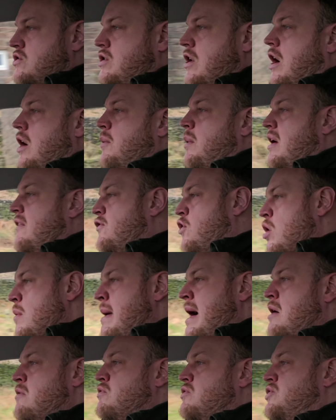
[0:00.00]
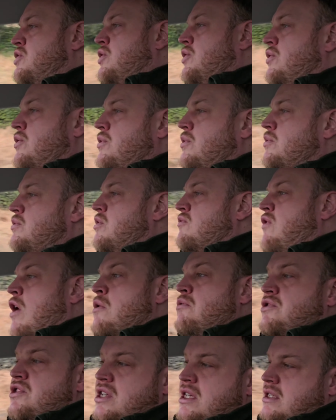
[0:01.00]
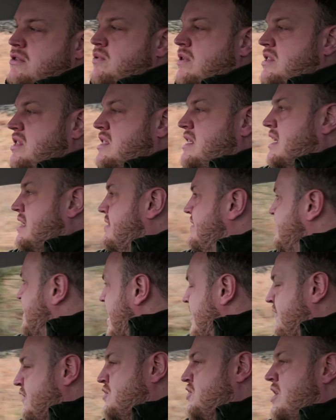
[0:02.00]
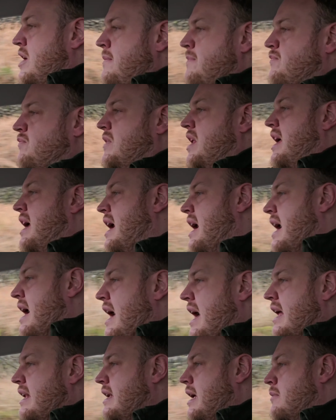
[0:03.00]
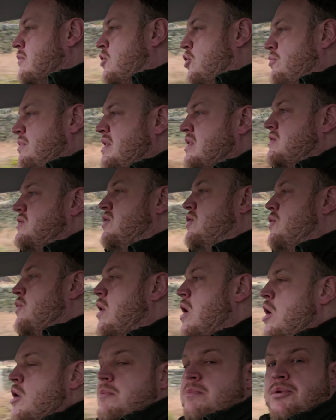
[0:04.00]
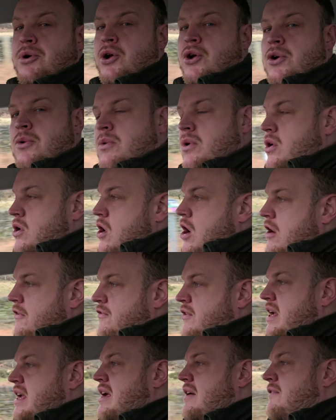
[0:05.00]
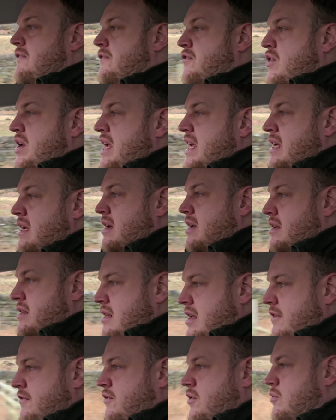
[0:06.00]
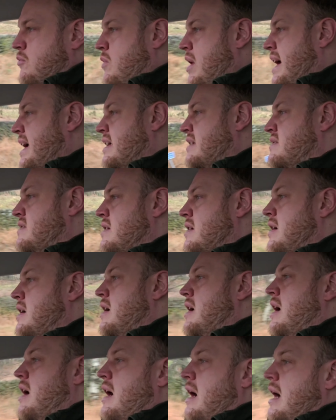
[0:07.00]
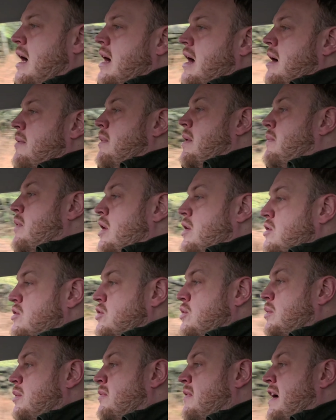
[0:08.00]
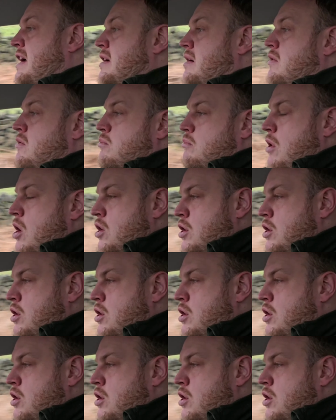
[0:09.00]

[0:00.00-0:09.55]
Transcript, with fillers: So I've come out to the Roaches, which is in Staffordshire, and I'm coming to brew coffee three different ways. um, I'm going to do it via a